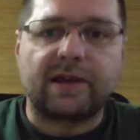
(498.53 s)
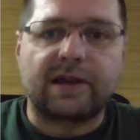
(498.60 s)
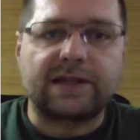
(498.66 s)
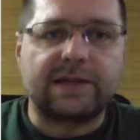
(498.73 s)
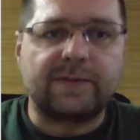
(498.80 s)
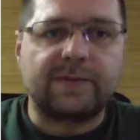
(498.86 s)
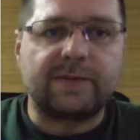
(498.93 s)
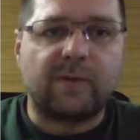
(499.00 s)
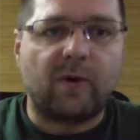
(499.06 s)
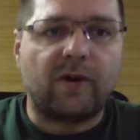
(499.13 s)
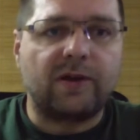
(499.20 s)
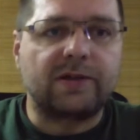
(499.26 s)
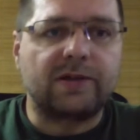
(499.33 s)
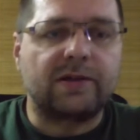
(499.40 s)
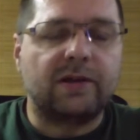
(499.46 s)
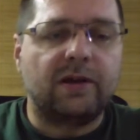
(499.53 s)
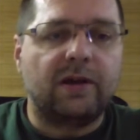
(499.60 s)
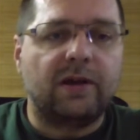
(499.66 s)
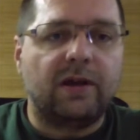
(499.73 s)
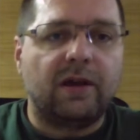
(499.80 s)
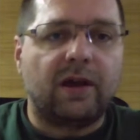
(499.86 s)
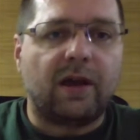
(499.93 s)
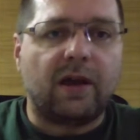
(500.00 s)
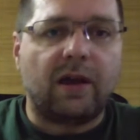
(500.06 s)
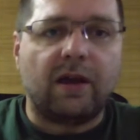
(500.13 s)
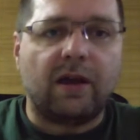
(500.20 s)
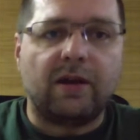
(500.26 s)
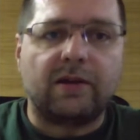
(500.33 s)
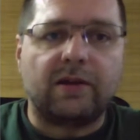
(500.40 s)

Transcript: access points, and